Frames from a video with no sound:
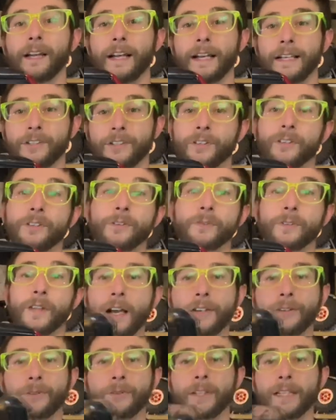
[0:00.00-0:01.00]
I
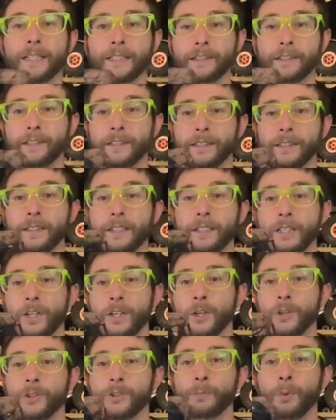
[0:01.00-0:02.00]
do like the
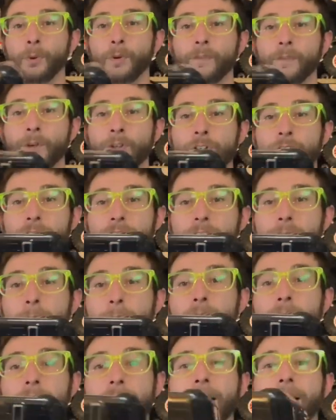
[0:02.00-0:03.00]
sport version of this
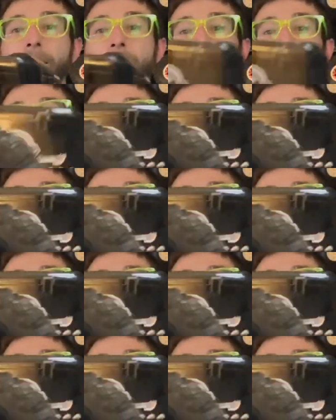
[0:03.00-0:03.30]
body.